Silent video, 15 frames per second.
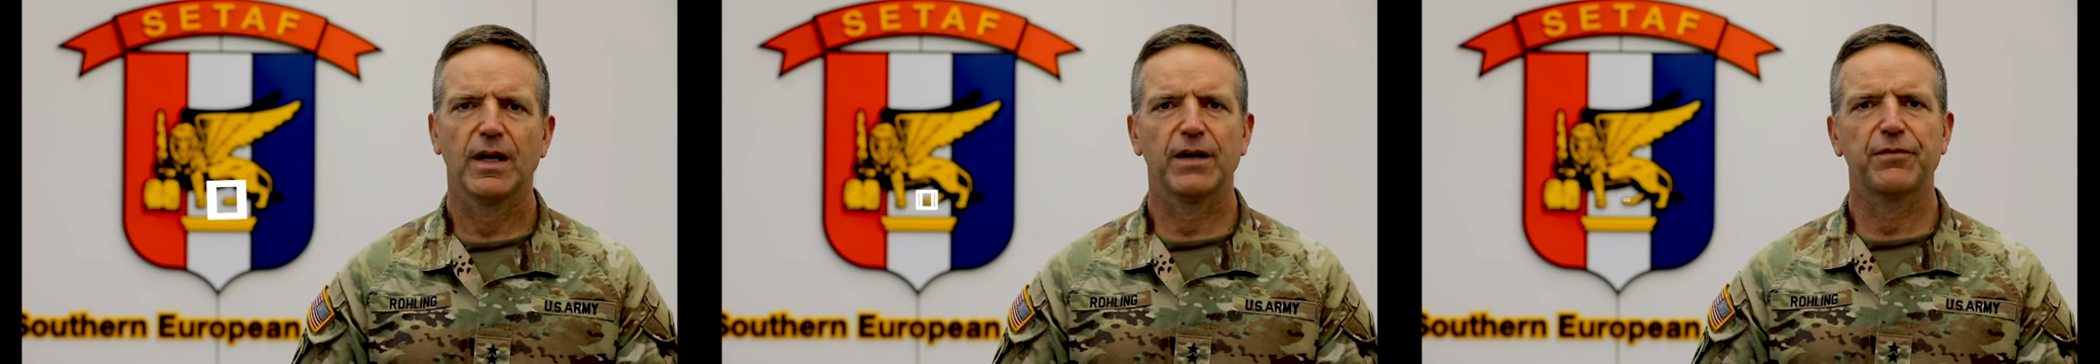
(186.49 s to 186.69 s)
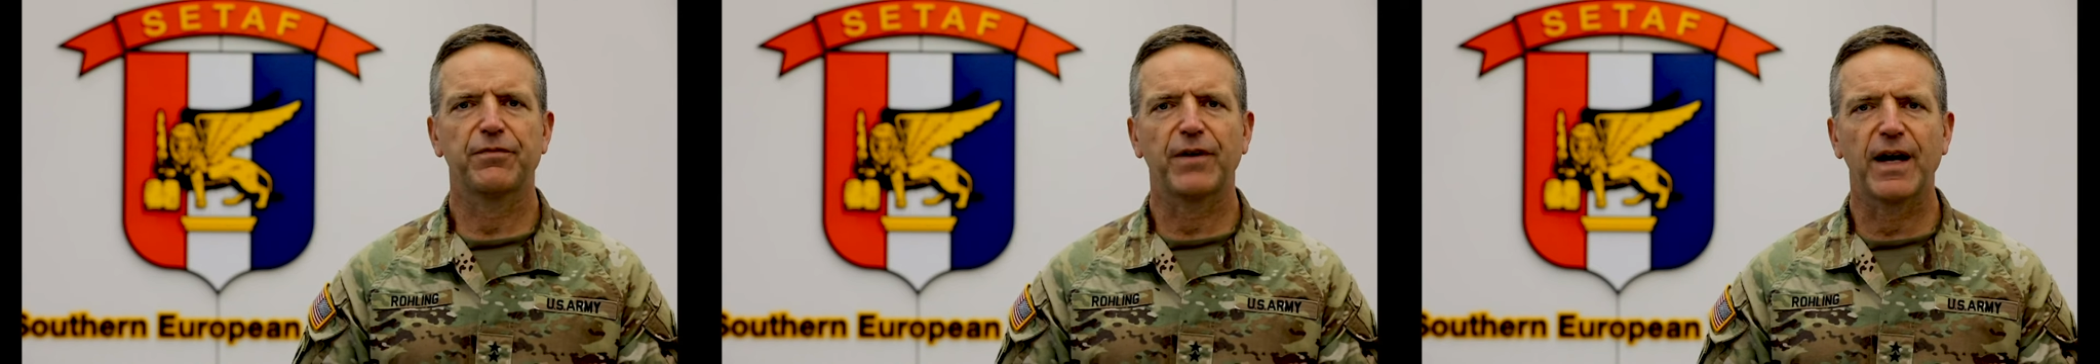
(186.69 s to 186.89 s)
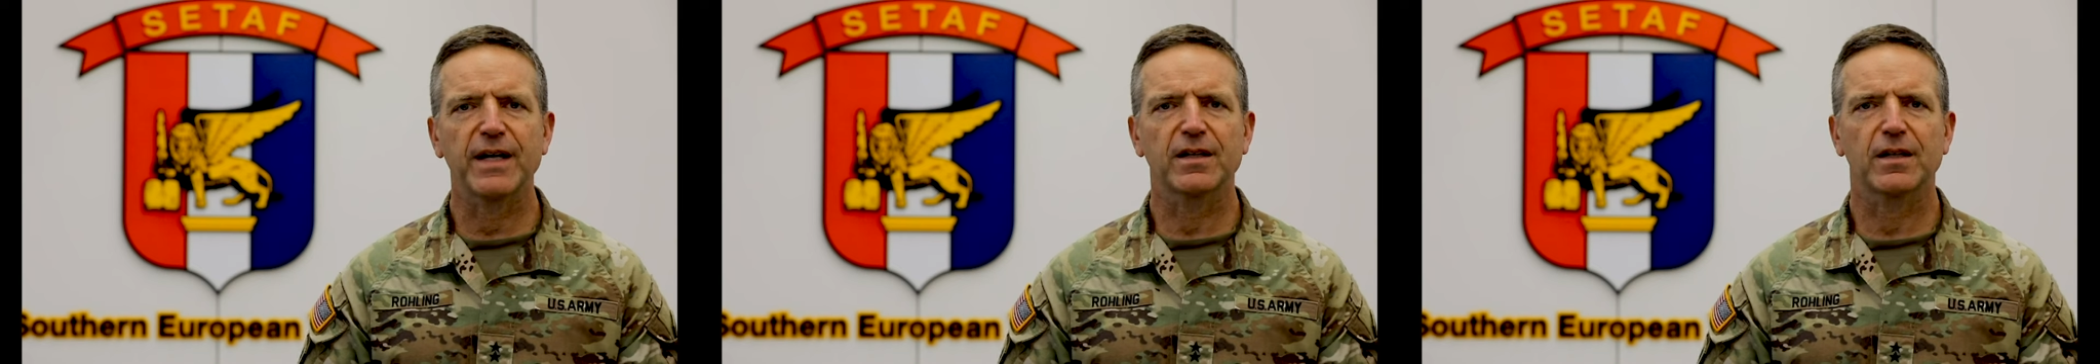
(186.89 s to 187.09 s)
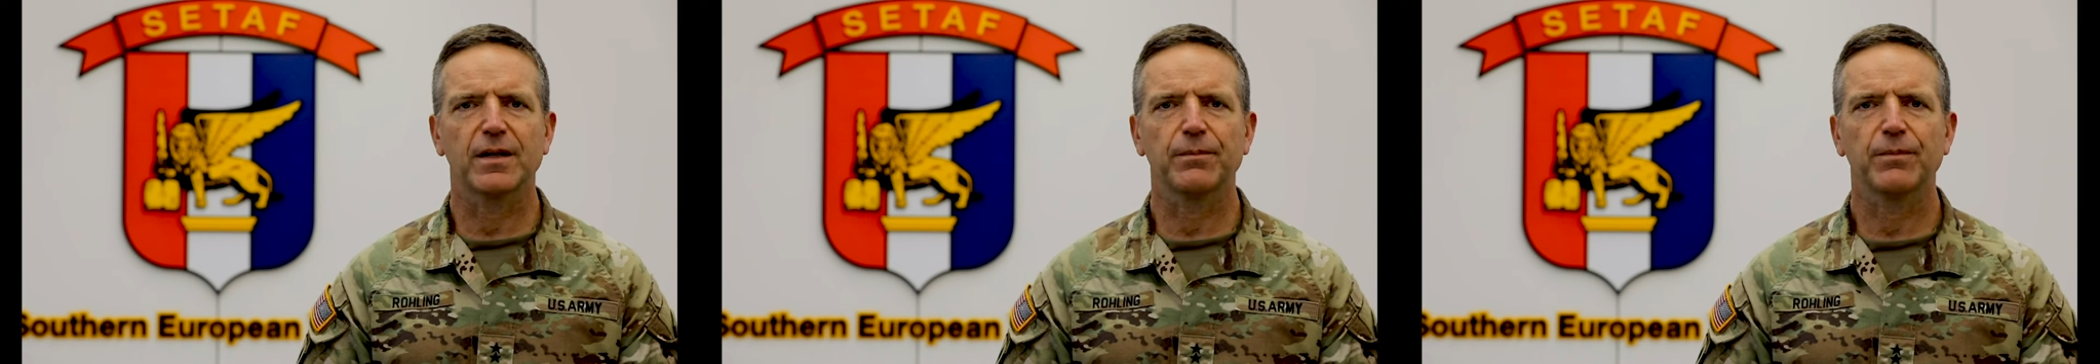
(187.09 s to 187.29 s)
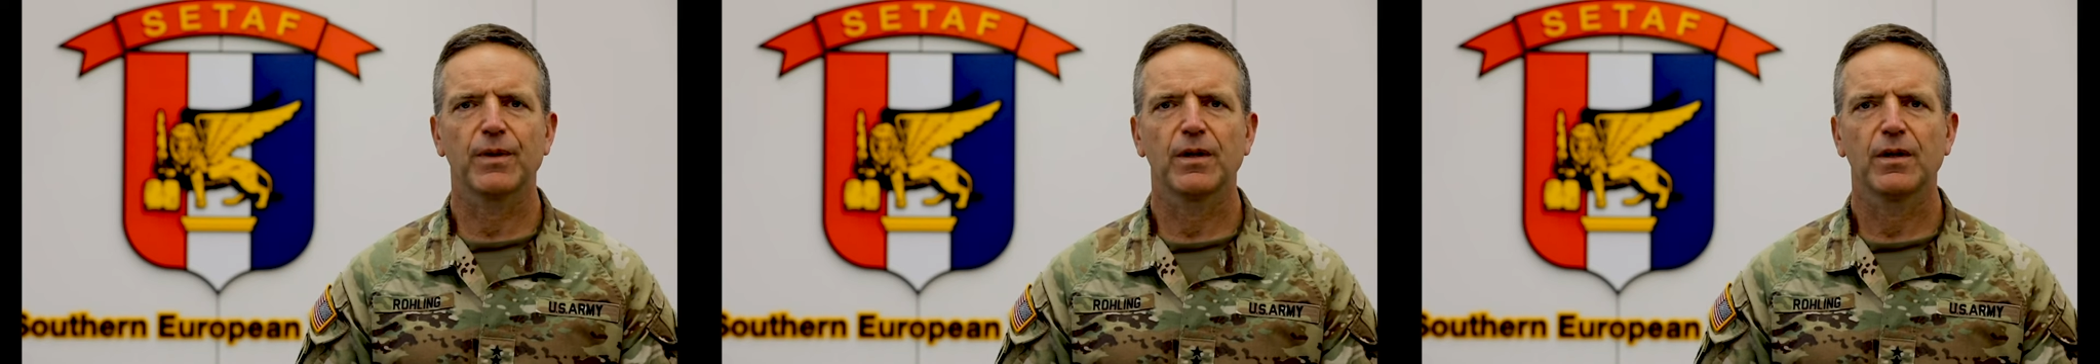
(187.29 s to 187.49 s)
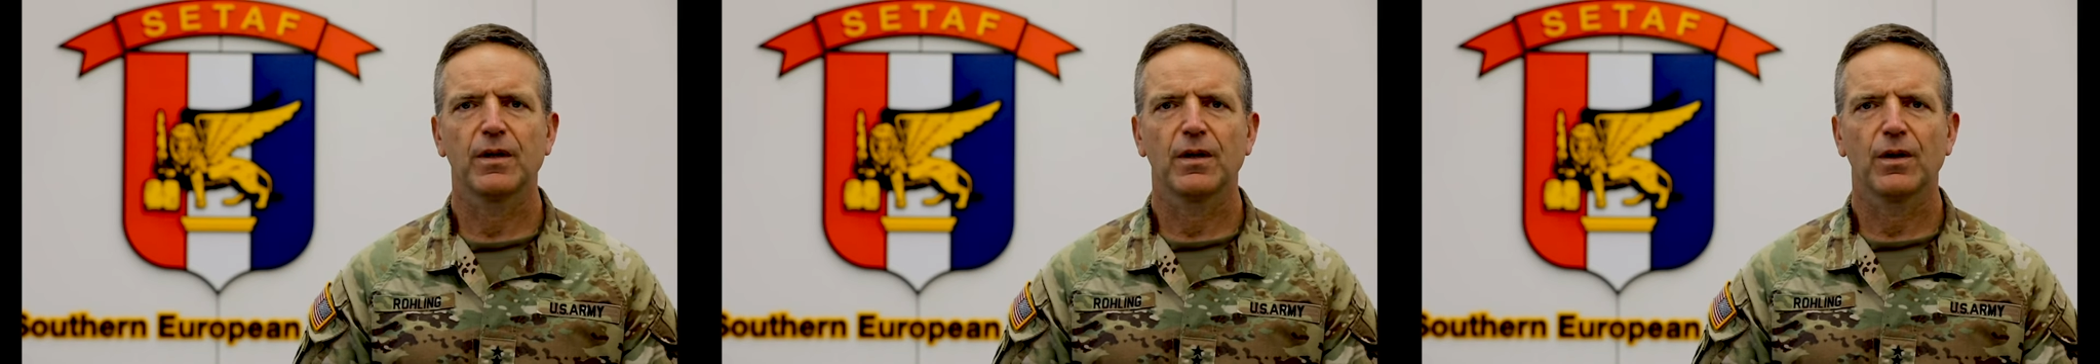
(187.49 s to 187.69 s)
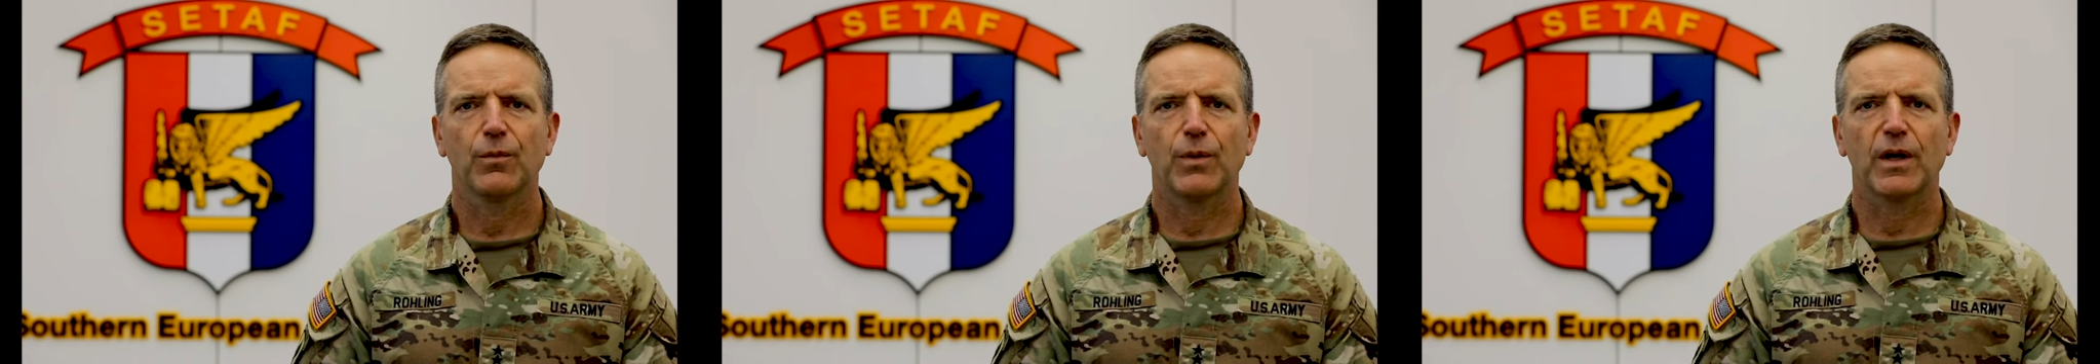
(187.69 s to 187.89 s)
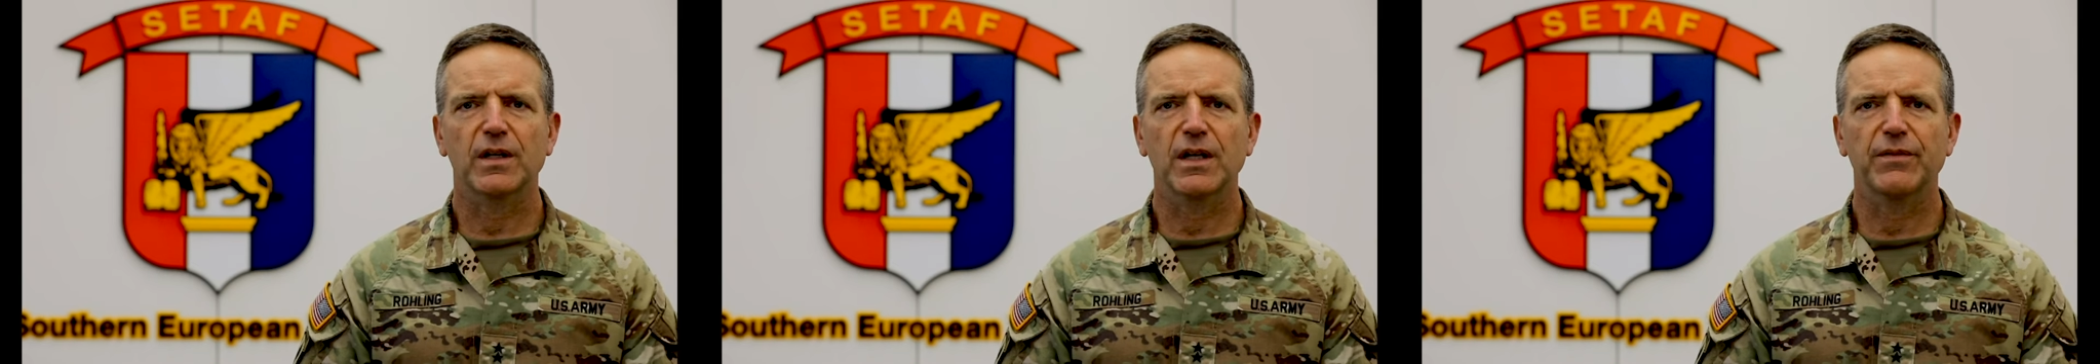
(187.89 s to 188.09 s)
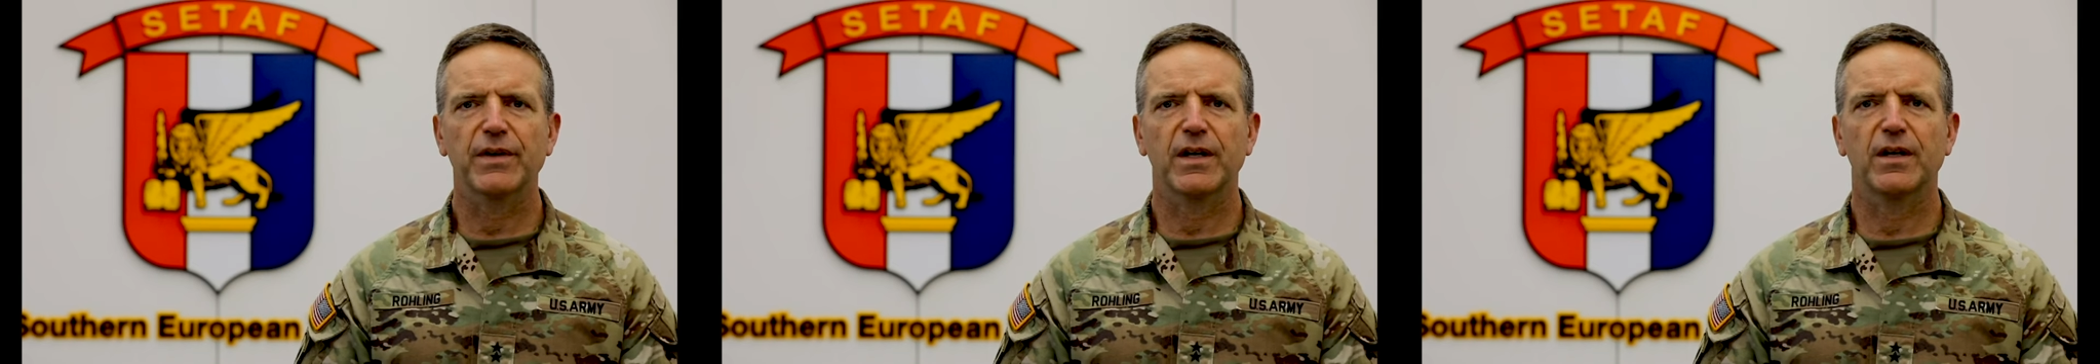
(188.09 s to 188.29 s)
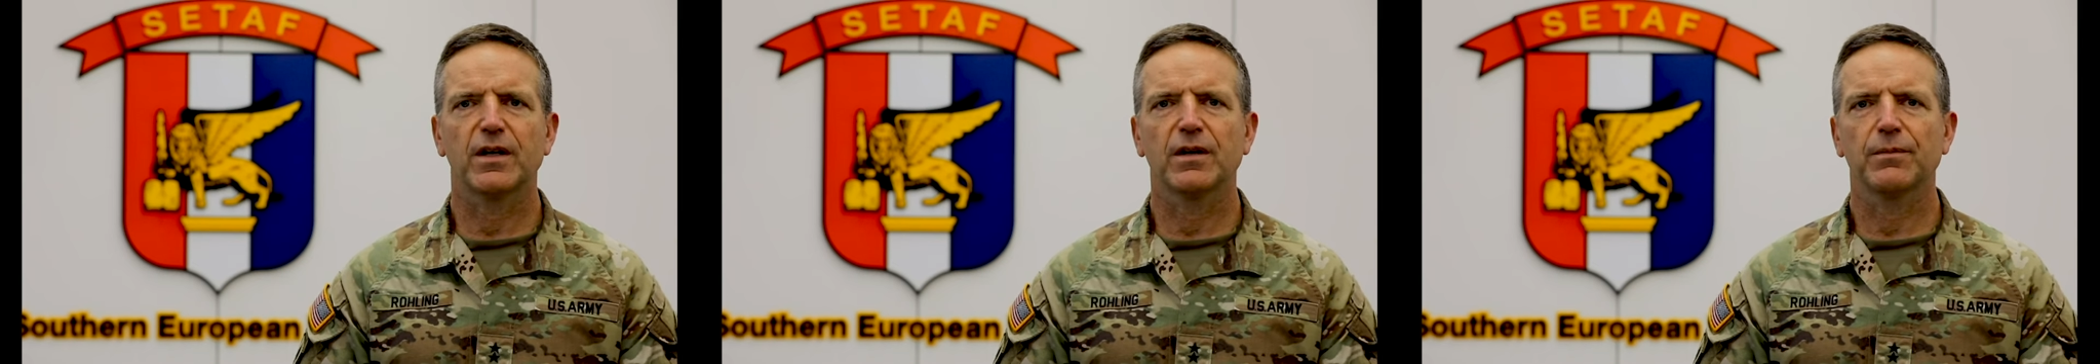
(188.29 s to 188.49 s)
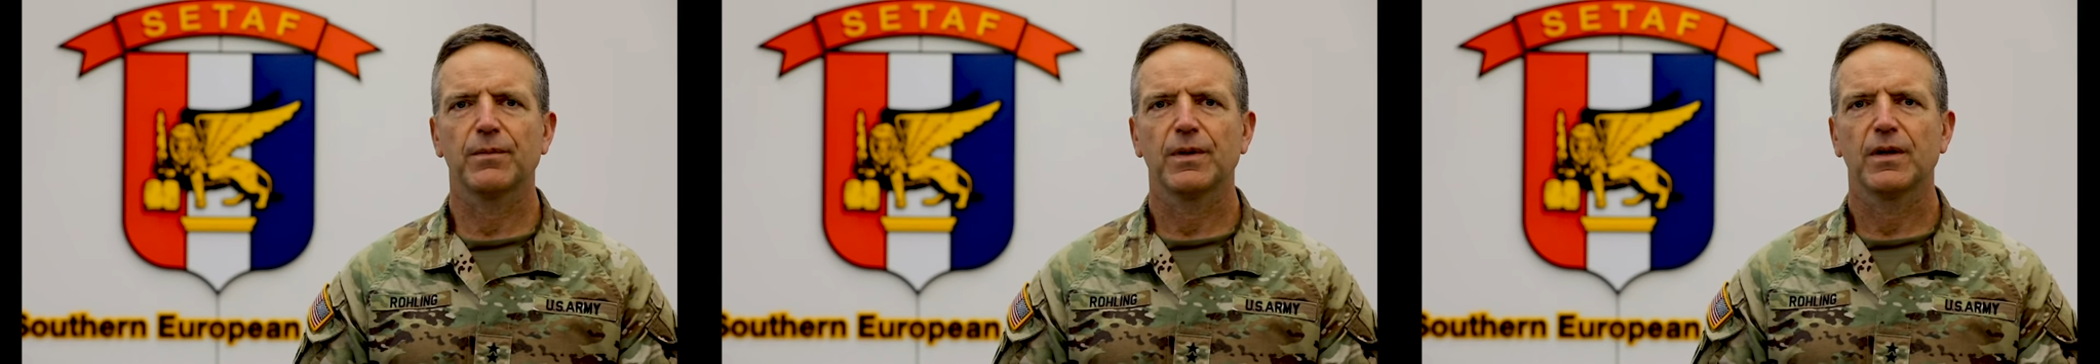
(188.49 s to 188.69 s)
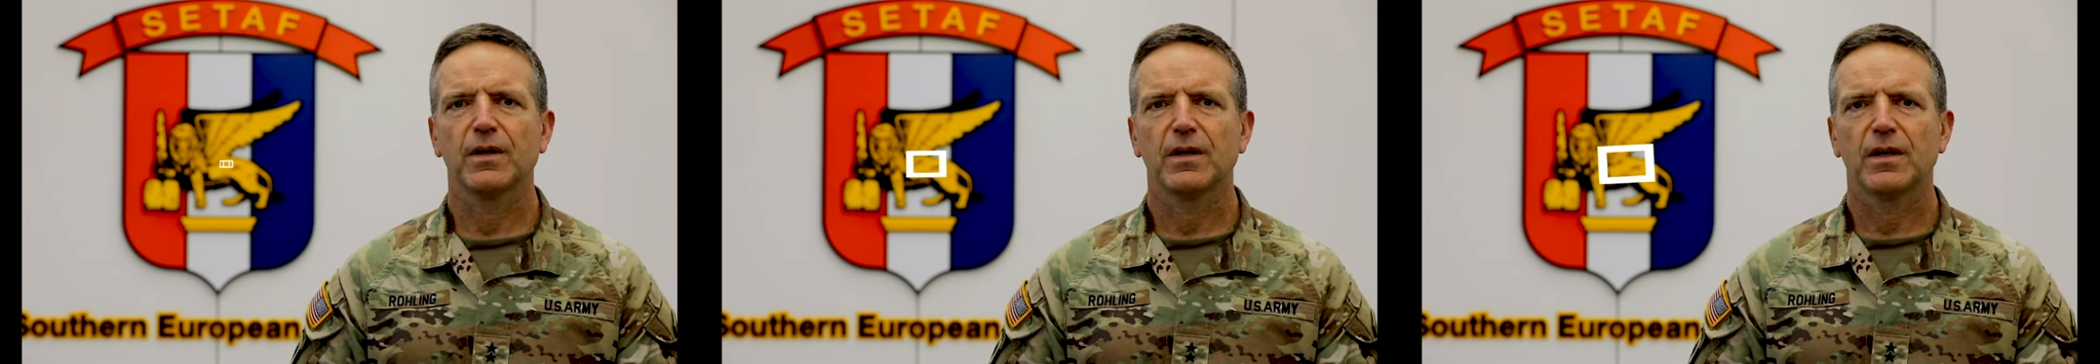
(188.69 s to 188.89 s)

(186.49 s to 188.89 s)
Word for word: And finally, while living here,